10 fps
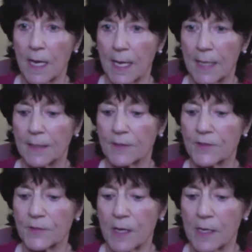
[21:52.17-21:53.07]
And
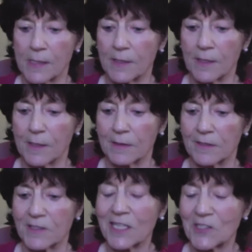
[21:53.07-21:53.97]
it's uh, in the
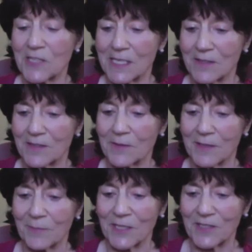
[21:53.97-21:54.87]
60s
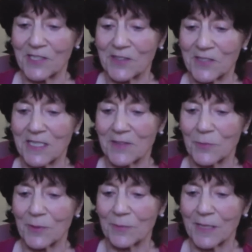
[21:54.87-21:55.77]
and mid
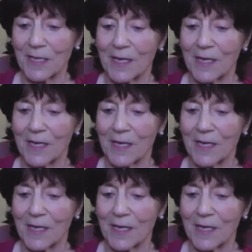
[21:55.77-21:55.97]
60s when